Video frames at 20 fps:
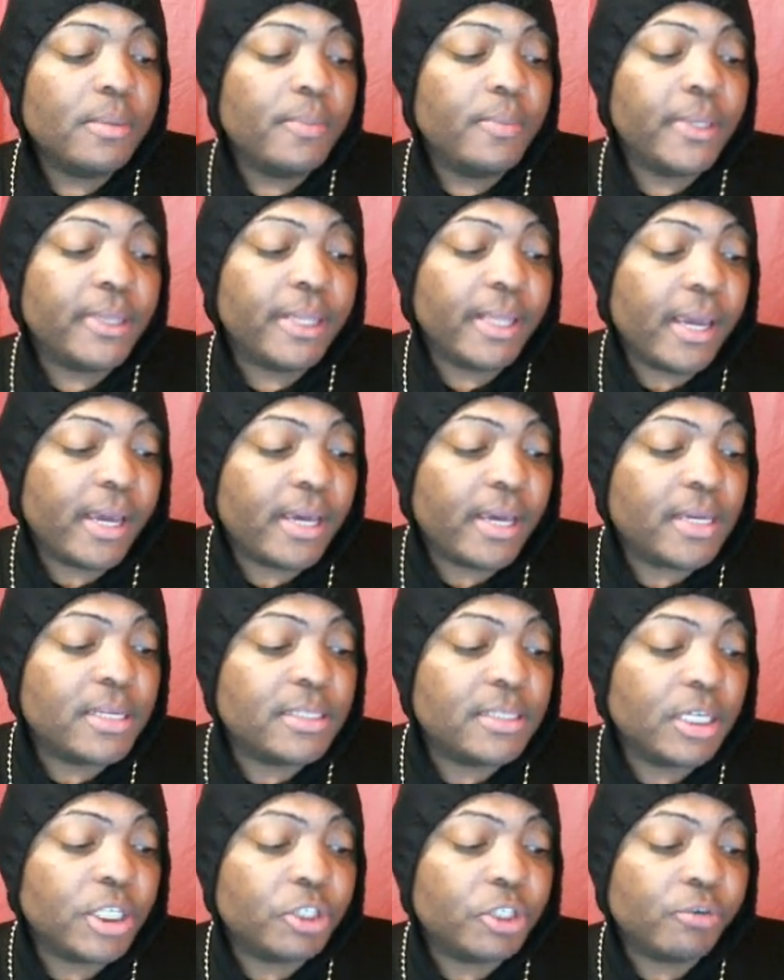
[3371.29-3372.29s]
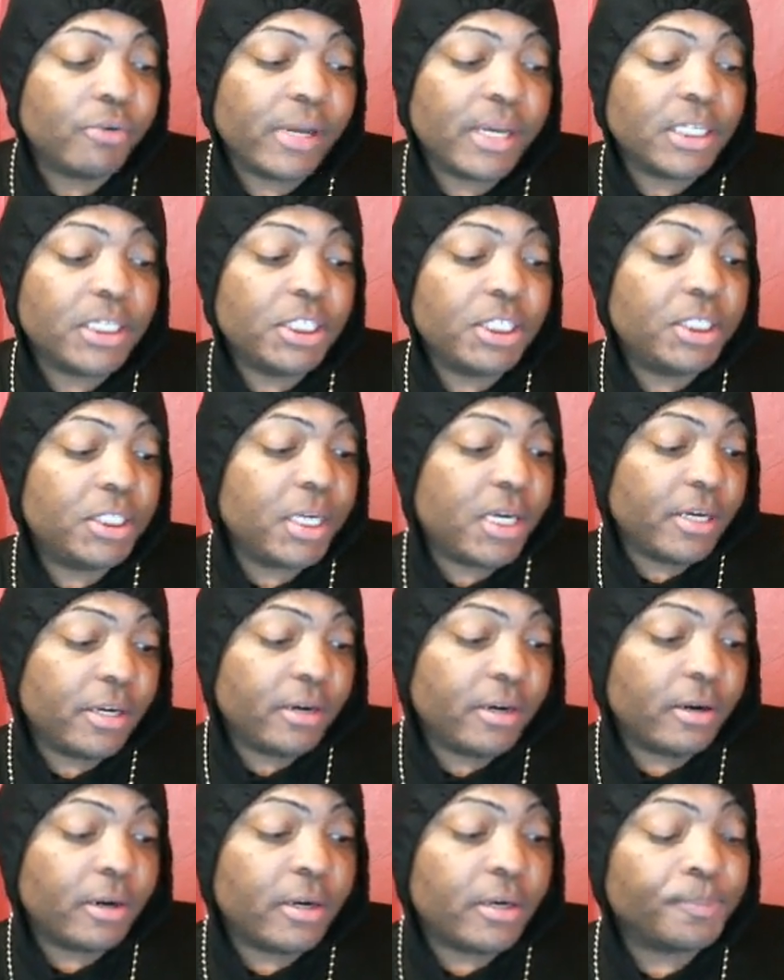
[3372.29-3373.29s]
But there is a
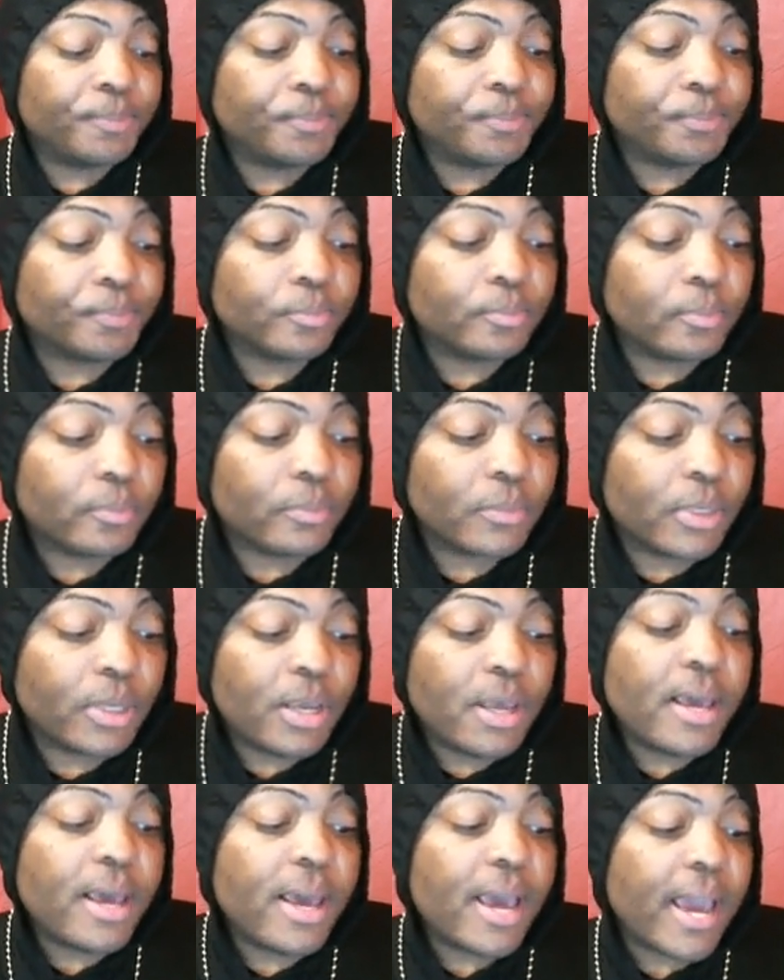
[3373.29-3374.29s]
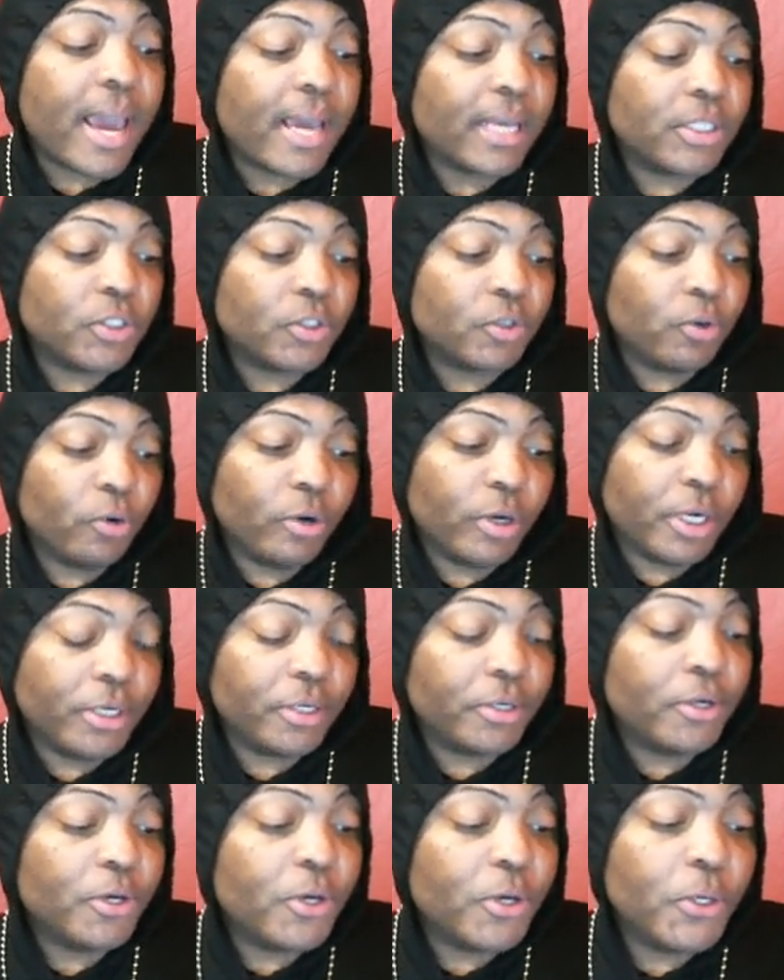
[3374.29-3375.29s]
transgender
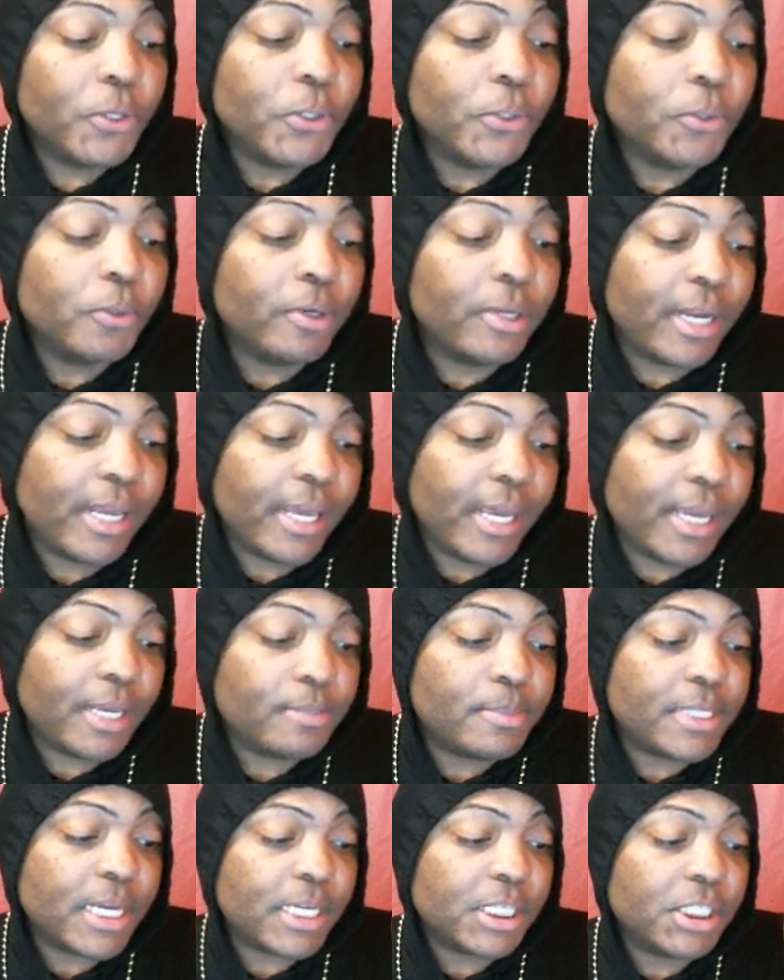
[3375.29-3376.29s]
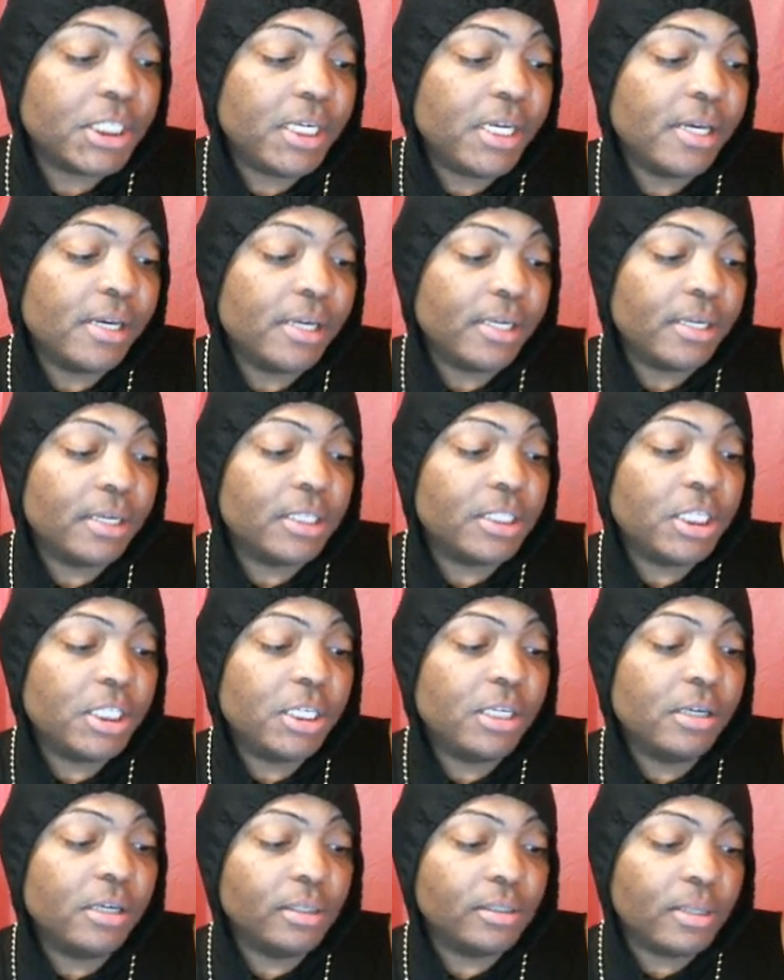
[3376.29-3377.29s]
escort who claims that she
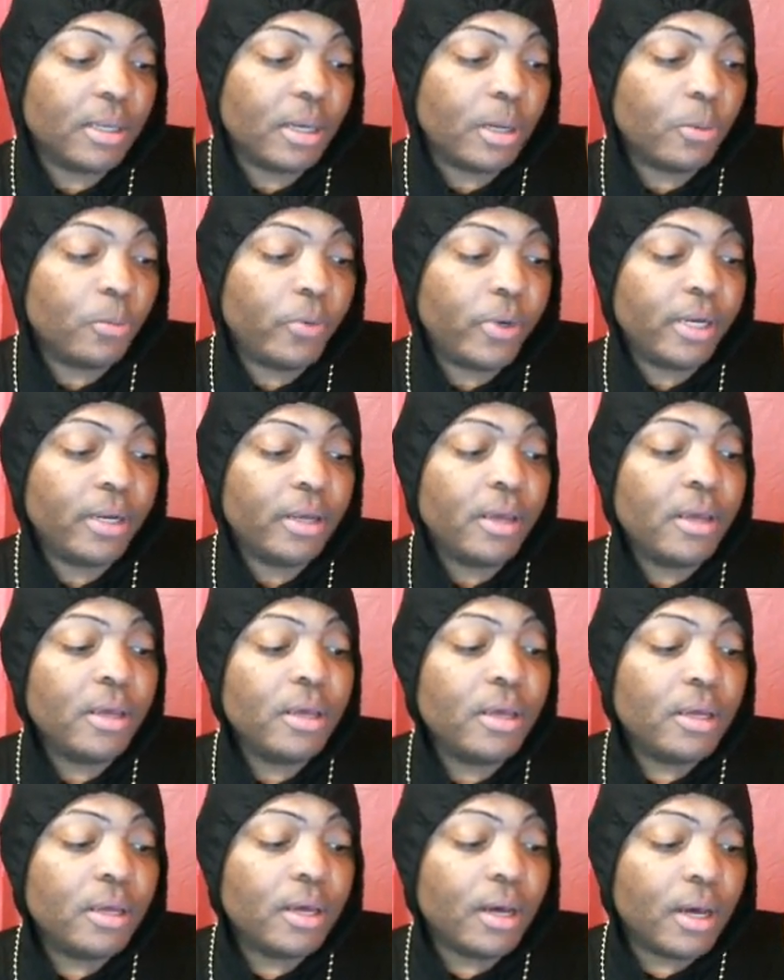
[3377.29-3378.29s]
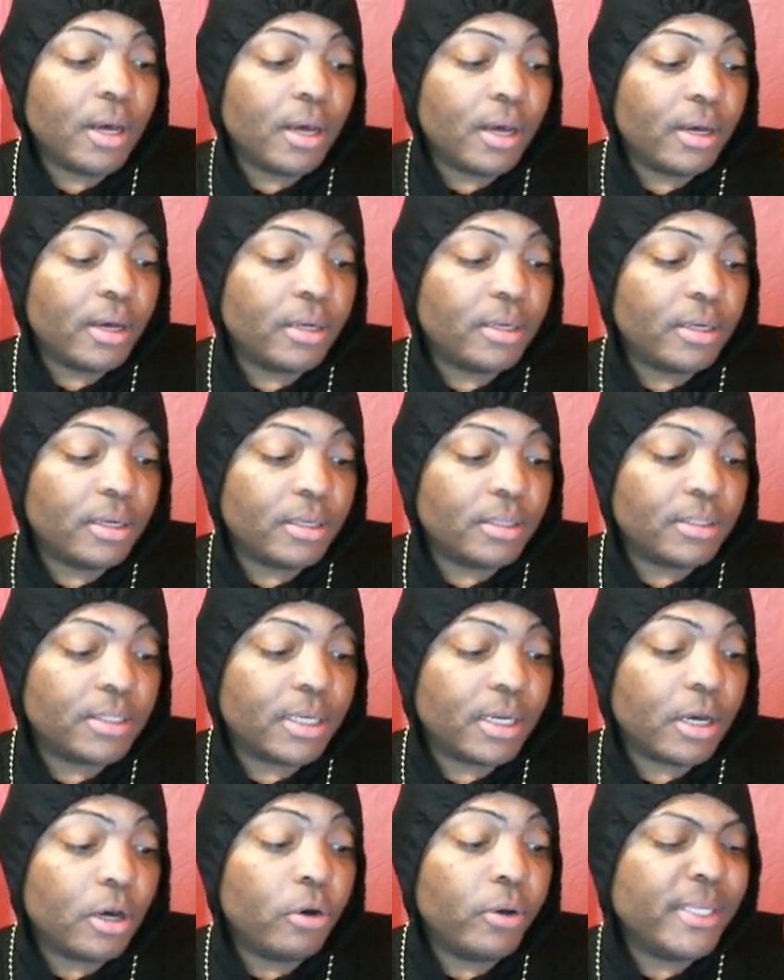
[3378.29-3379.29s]
hooked up with...
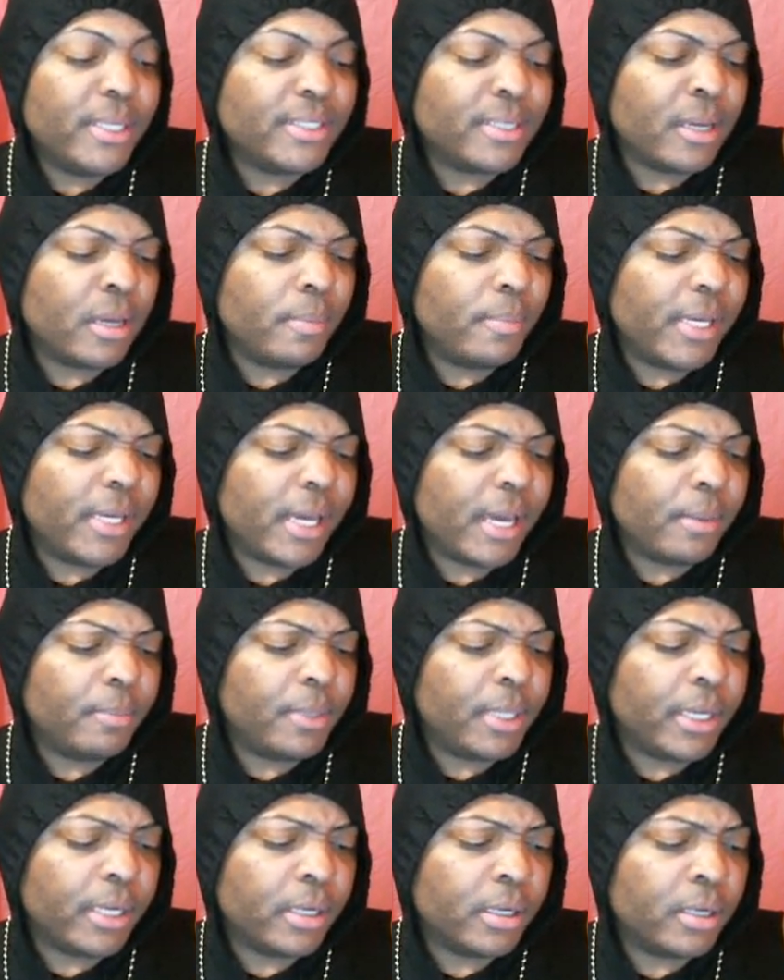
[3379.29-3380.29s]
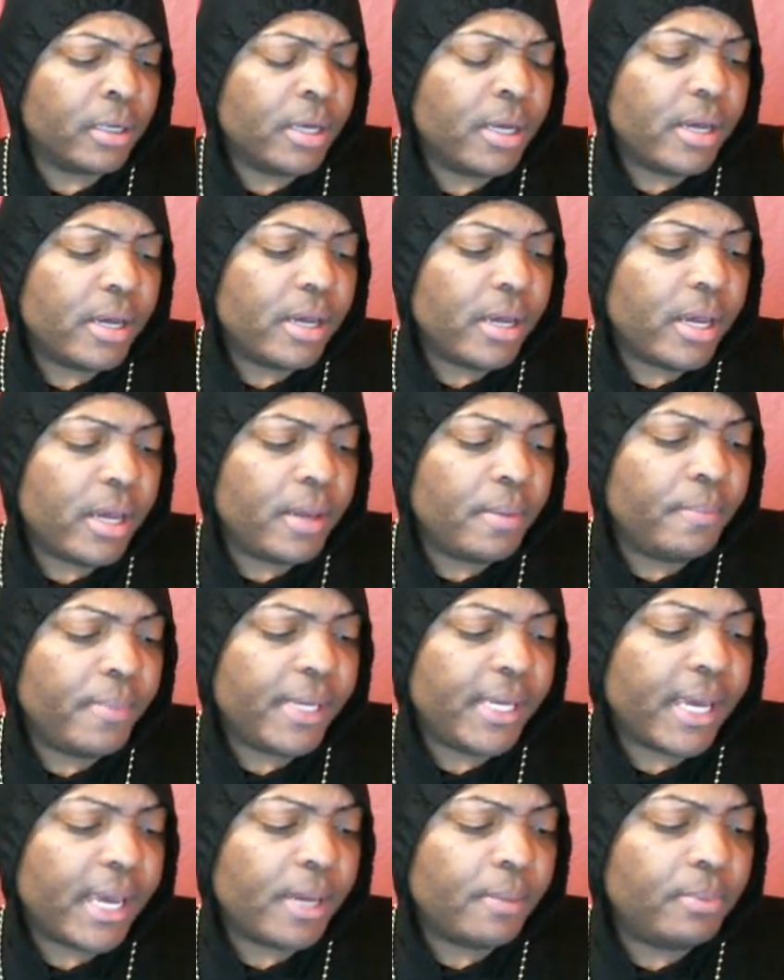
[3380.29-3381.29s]
he's an NBA player.
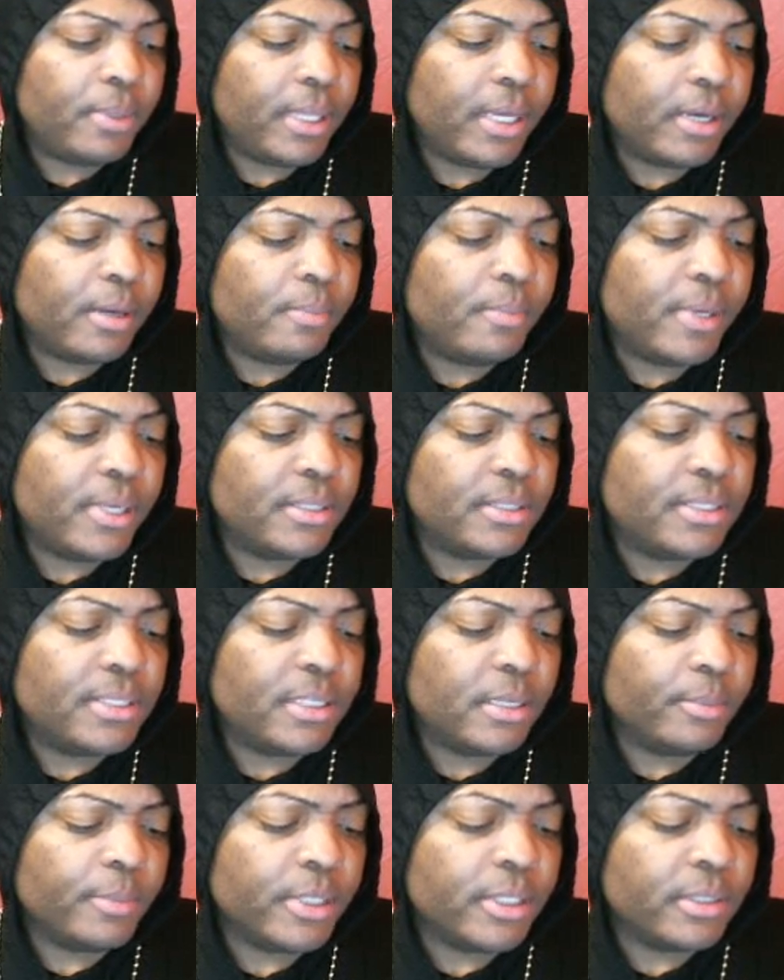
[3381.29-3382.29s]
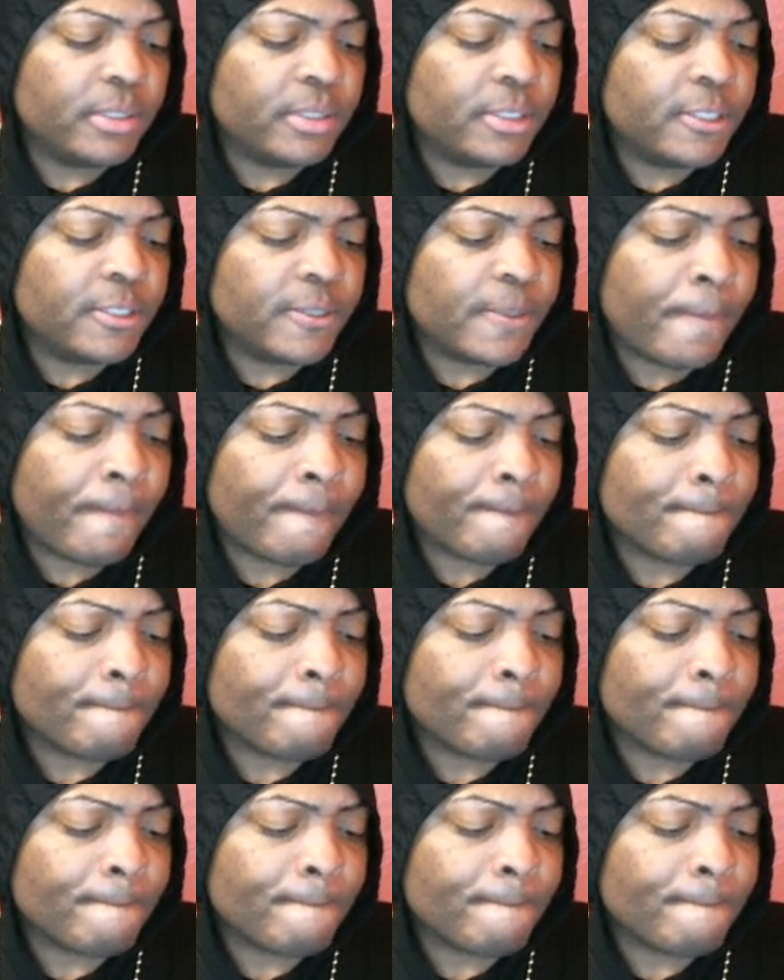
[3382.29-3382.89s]
NBA player Ben Simmons.